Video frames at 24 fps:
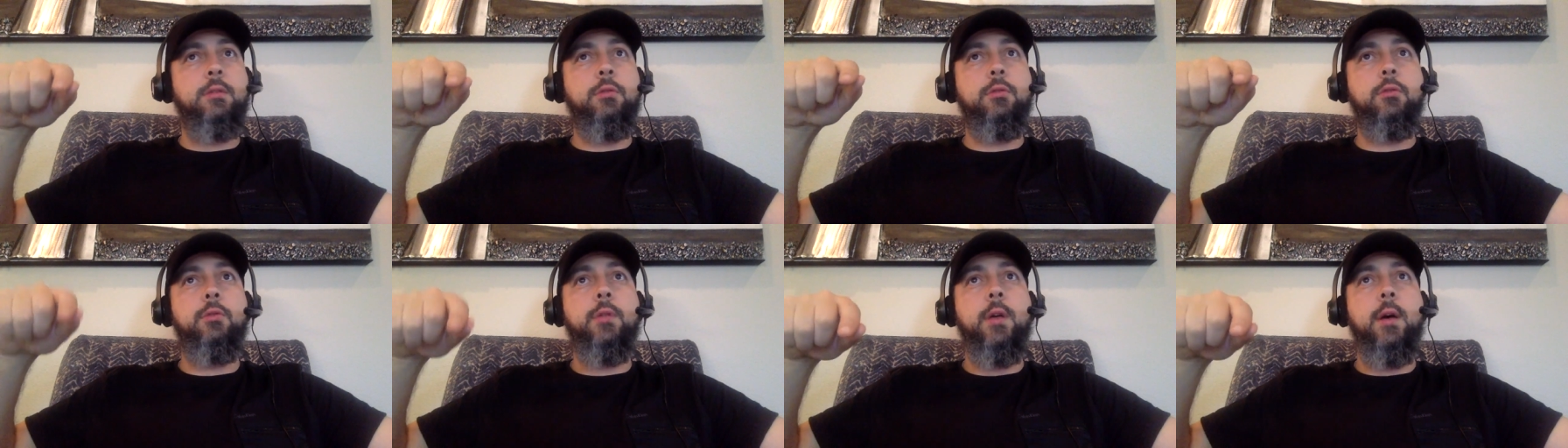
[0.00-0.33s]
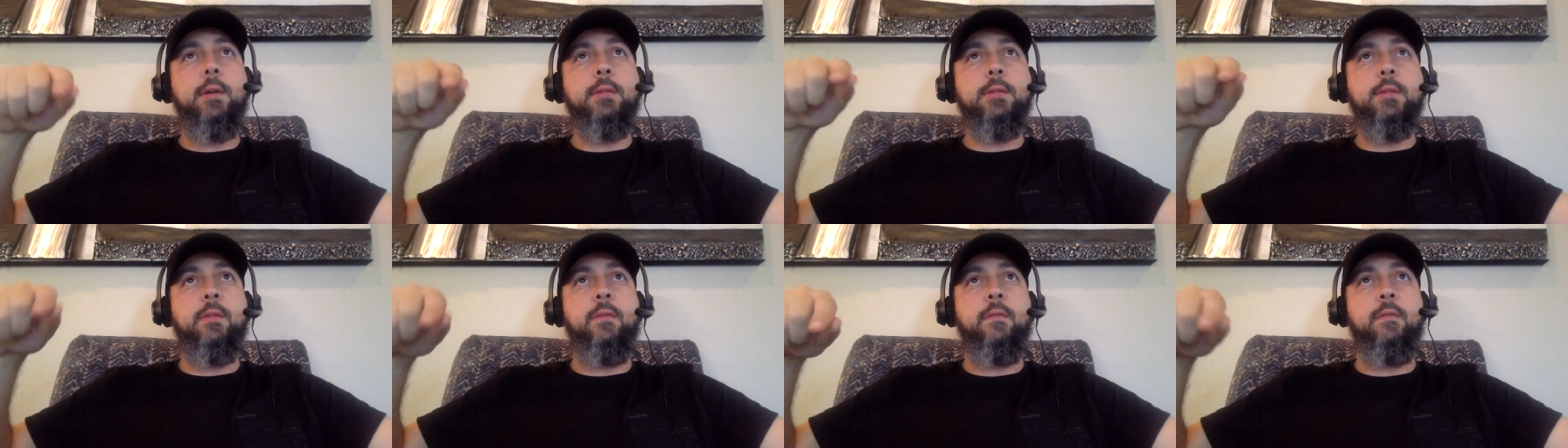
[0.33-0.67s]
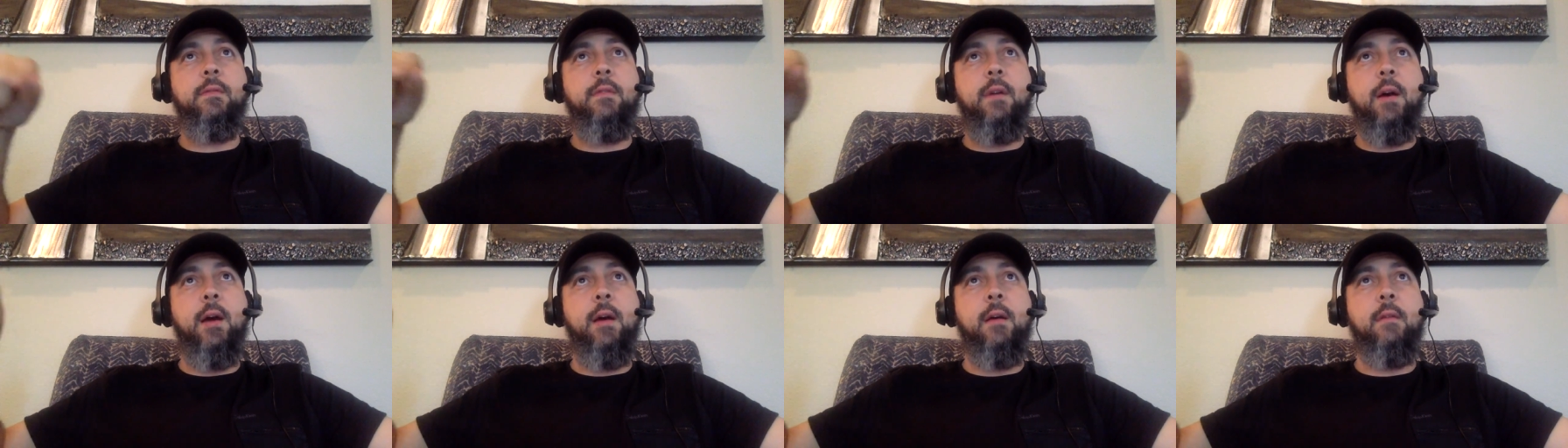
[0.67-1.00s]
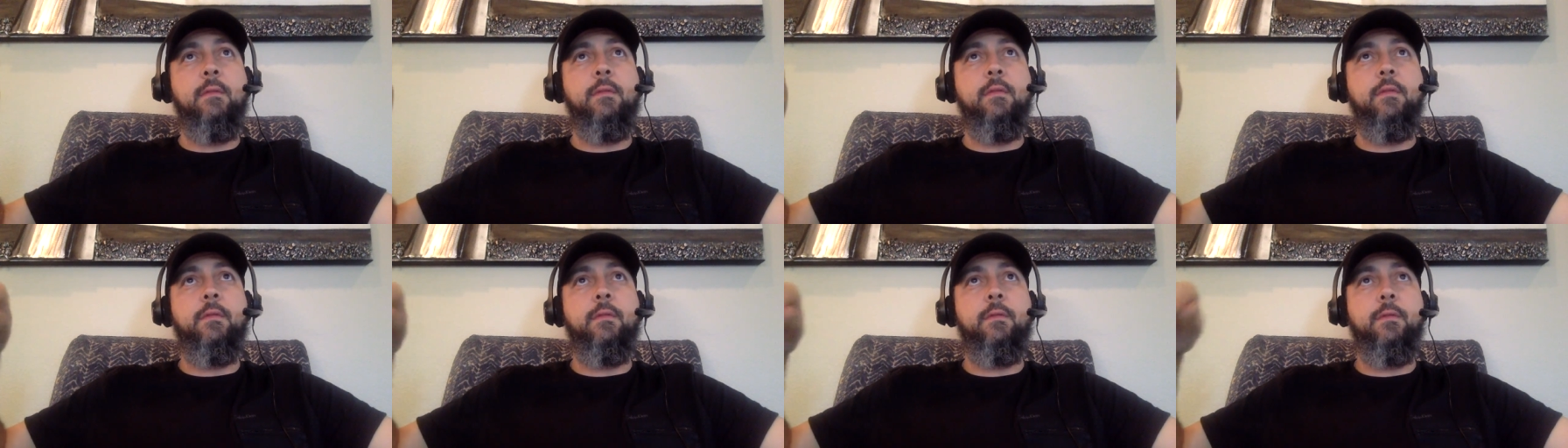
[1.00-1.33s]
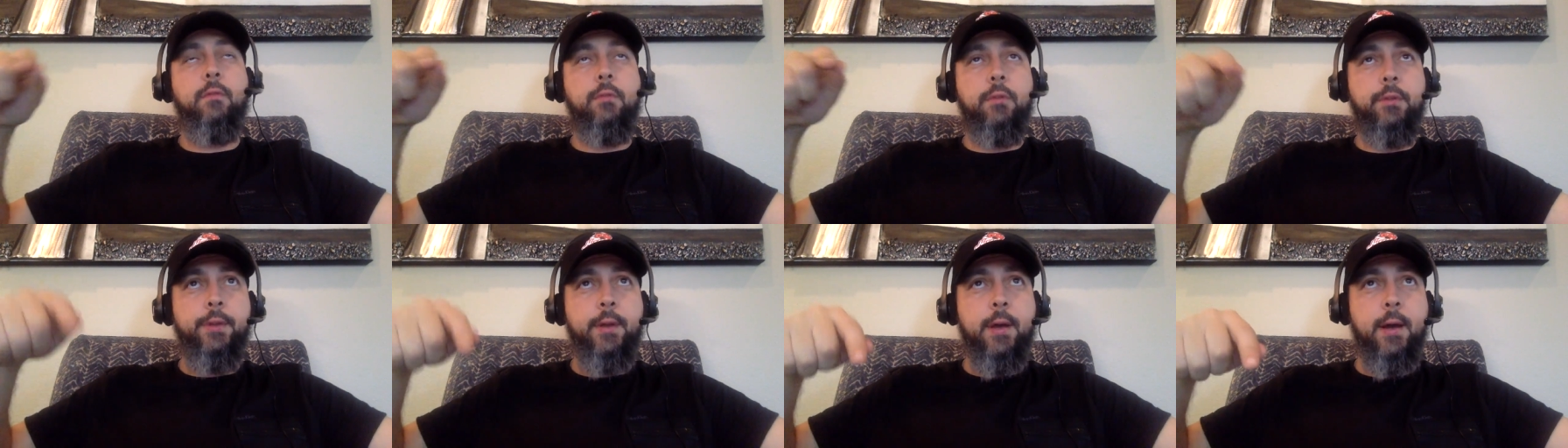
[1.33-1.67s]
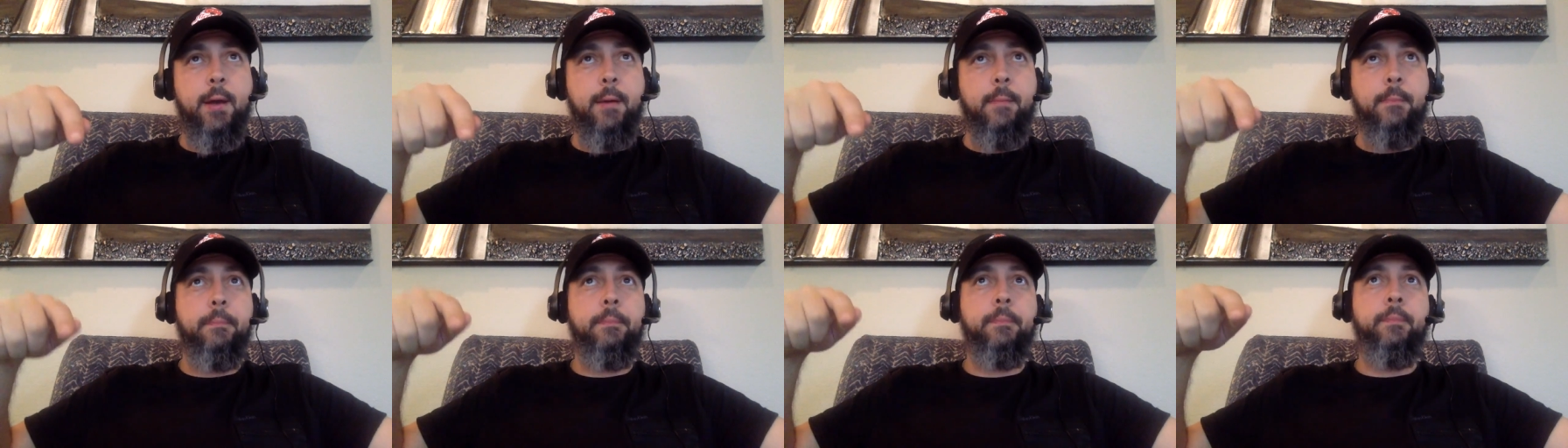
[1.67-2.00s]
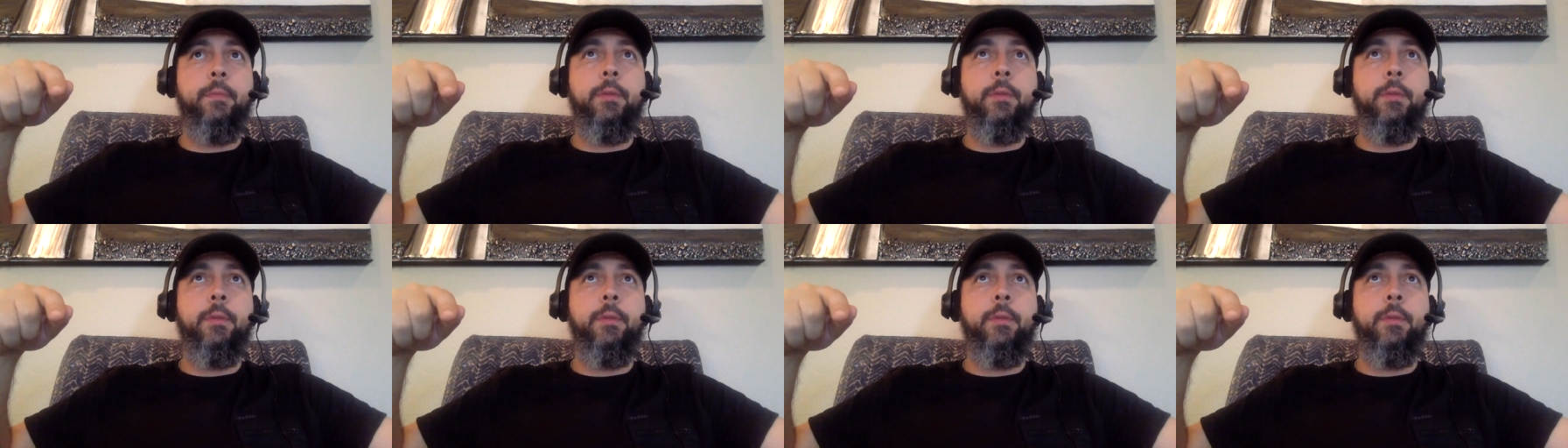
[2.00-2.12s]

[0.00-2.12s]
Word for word: two thousand five full-time.